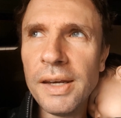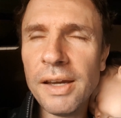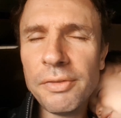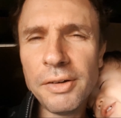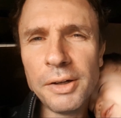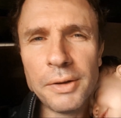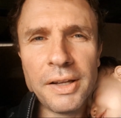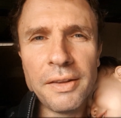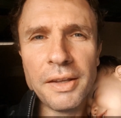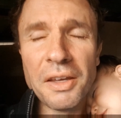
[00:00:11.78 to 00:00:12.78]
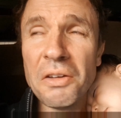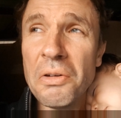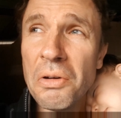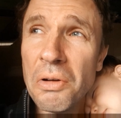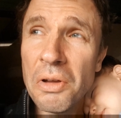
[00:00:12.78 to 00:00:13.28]
Now, for anyone out there
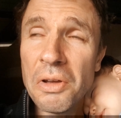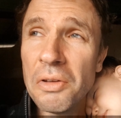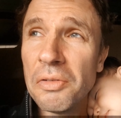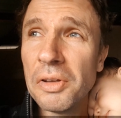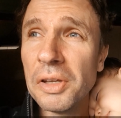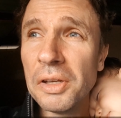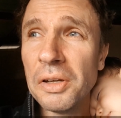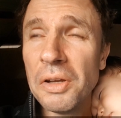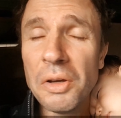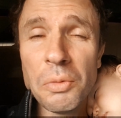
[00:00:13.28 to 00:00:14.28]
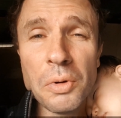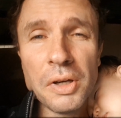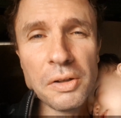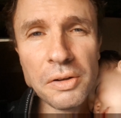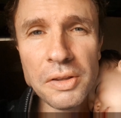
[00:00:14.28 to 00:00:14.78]
going, oh, fucking, why are
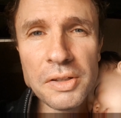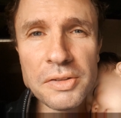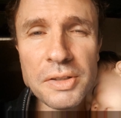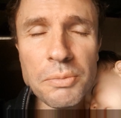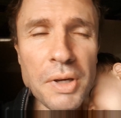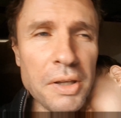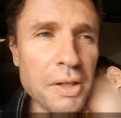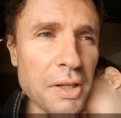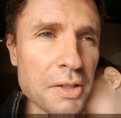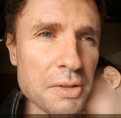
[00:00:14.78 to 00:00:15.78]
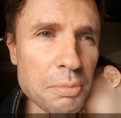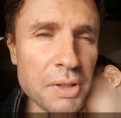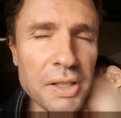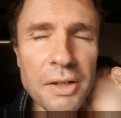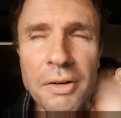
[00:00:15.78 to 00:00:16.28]
you doing this, you mate? You're gonna
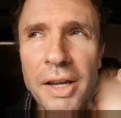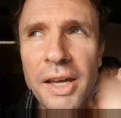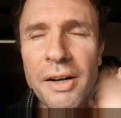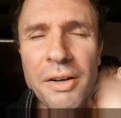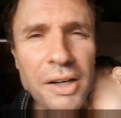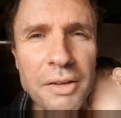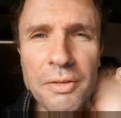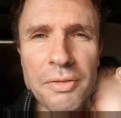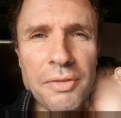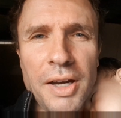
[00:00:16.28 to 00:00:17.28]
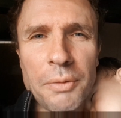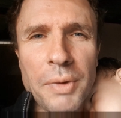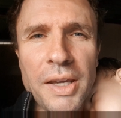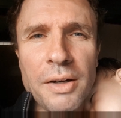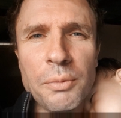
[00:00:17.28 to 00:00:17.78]
split your crowd. I don't give a fuck,
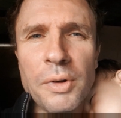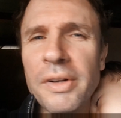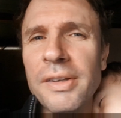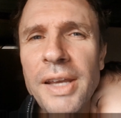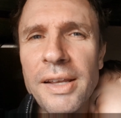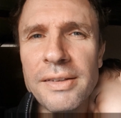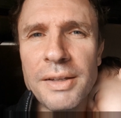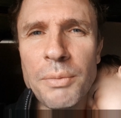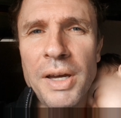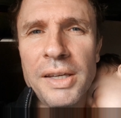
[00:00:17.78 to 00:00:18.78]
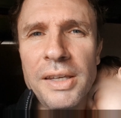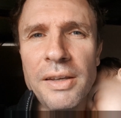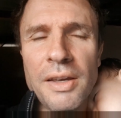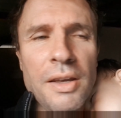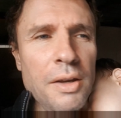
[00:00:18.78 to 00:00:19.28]
man. I'm not a dancing monkey
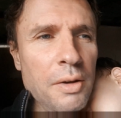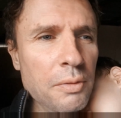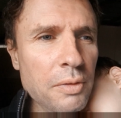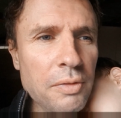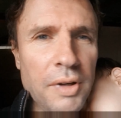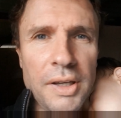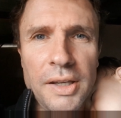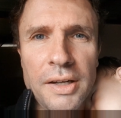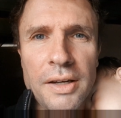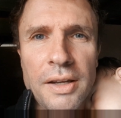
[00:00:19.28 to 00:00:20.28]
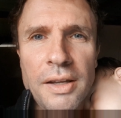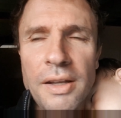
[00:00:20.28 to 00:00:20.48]
for fucking